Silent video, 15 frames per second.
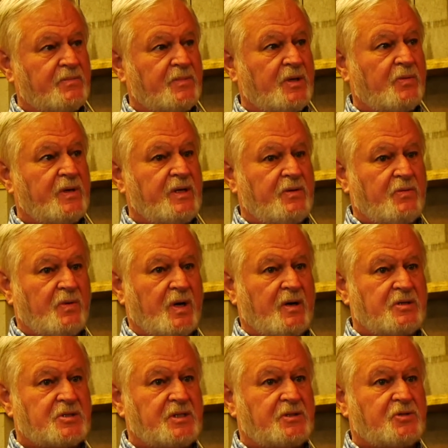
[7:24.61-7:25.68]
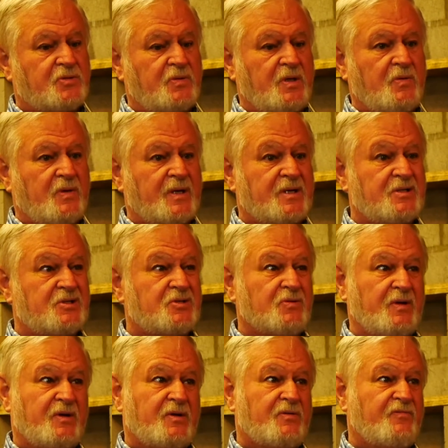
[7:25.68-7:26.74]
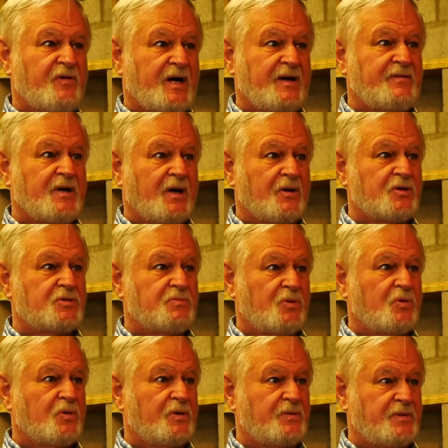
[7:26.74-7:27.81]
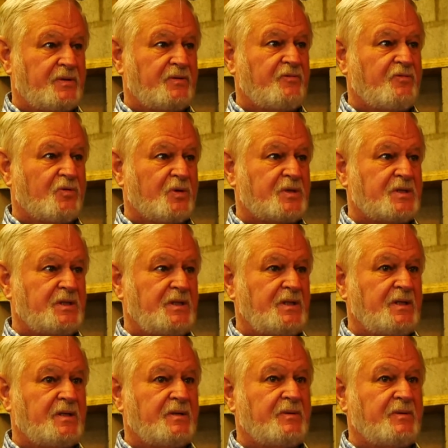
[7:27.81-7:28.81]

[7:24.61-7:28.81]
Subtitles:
but we always get the 21 because it's only $5 more than the 14,